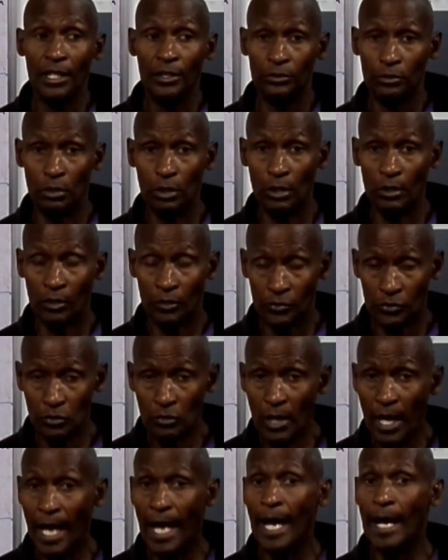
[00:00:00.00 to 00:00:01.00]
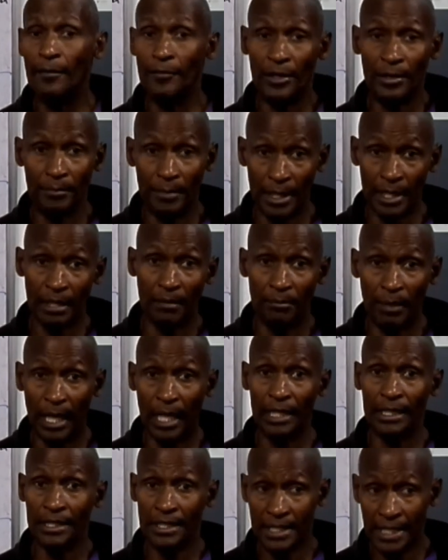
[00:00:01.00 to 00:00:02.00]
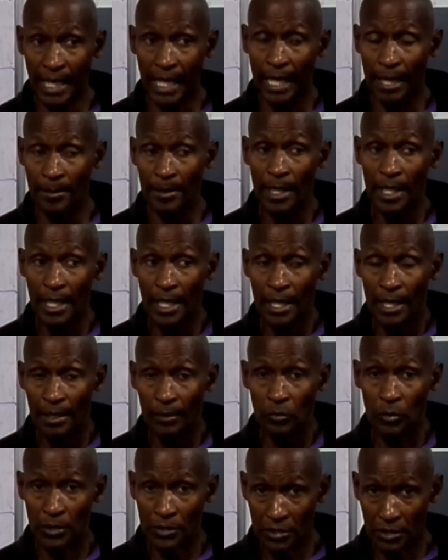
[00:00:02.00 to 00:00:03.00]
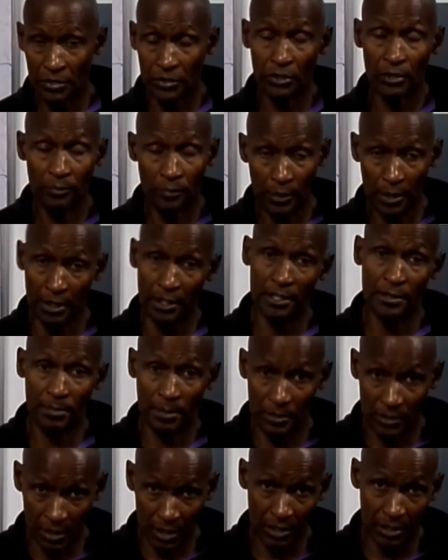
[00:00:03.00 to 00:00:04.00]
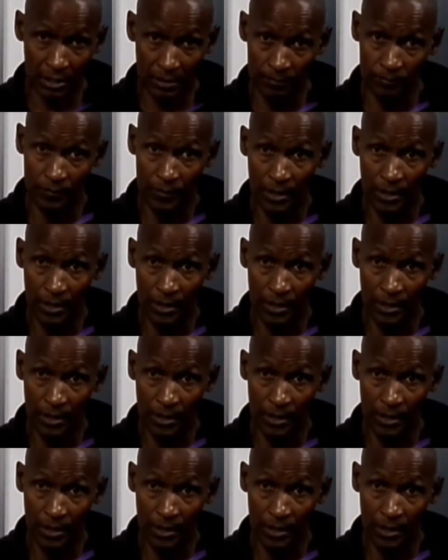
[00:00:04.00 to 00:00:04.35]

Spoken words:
you have a metabolic type, which is your predisposition.